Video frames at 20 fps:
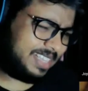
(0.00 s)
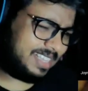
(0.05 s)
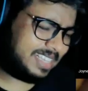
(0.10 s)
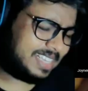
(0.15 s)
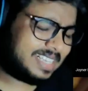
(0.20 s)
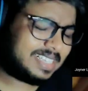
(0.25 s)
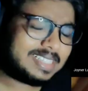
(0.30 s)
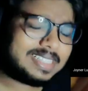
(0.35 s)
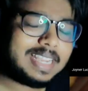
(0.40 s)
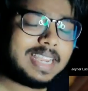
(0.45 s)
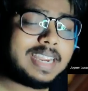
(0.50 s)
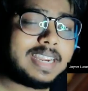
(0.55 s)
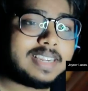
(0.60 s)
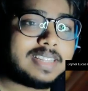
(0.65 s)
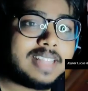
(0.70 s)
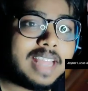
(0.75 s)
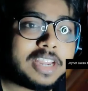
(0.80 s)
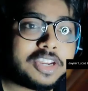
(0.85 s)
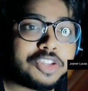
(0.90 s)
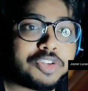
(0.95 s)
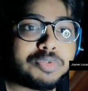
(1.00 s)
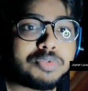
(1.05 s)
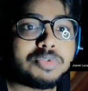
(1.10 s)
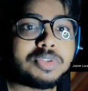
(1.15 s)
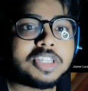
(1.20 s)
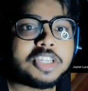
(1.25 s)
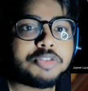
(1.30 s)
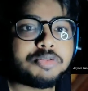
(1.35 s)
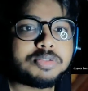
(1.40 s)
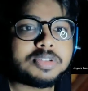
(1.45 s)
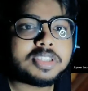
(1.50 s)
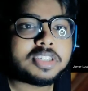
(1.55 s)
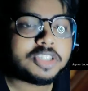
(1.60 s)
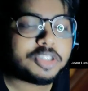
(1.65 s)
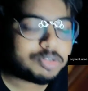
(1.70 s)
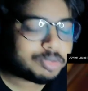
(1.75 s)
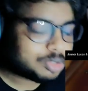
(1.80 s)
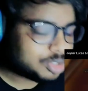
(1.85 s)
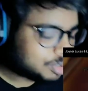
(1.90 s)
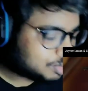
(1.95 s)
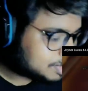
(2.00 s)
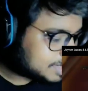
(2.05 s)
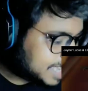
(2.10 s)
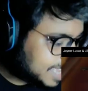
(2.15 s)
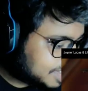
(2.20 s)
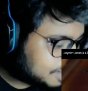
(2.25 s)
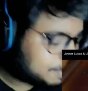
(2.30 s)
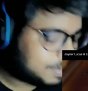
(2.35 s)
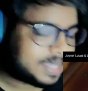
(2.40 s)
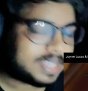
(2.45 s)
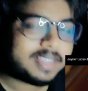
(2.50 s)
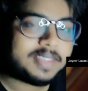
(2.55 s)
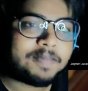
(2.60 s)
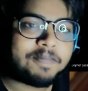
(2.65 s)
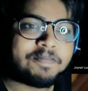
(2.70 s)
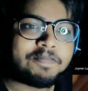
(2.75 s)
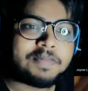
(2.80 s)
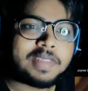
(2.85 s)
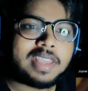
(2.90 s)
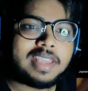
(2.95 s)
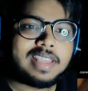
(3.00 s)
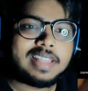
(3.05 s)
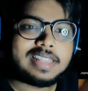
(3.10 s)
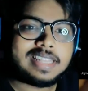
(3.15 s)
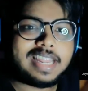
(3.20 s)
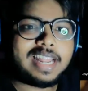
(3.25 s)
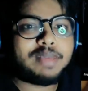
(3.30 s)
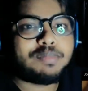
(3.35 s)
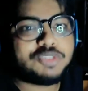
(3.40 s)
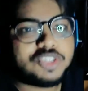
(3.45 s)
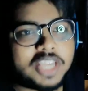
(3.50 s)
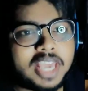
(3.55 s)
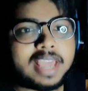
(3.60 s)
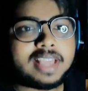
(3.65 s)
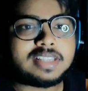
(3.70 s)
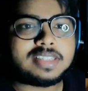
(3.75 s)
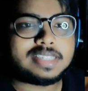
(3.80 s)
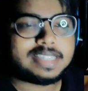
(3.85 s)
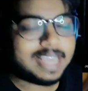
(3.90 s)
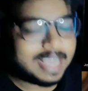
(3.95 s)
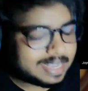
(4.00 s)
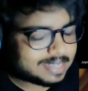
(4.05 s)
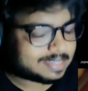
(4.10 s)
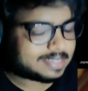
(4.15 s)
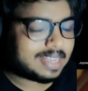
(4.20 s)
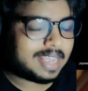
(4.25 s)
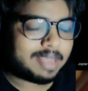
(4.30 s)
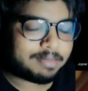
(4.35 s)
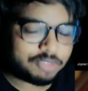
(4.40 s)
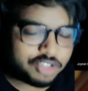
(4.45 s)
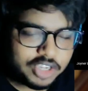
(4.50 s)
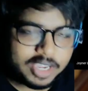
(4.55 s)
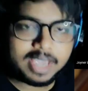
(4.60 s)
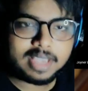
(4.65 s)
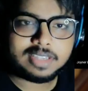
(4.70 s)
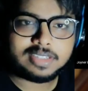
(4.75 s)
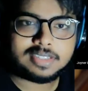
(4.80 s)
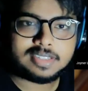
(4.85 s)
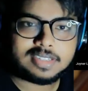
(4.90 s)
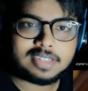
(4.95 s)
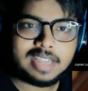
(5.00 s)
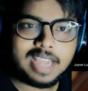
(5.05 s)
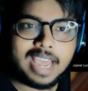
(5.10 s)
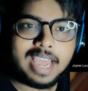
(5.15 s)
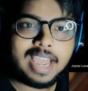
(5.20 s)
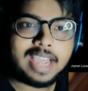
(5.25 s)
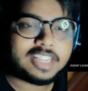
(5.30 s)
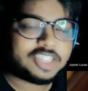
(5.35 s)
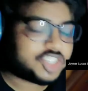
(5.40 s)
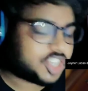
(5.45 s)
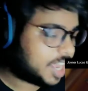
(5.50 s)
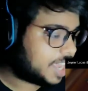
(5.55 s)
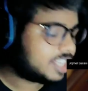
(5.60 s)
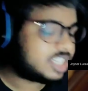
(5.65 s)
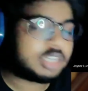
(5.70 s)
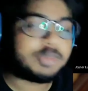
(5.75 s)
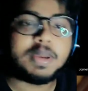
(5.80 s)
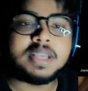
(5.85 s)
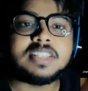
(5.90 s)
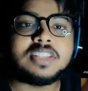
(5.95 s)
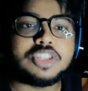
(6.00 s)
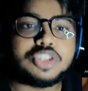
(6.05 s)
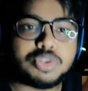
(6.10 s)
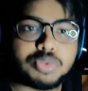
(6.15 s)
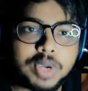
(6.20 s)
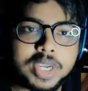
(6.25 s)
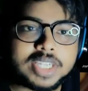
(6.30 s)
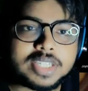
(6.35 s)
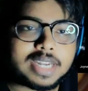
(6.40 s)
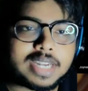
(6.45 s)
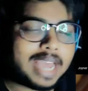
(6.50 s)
He said that you you you you tell me that I'm changed. Yes, I'm changed. I changed my situation.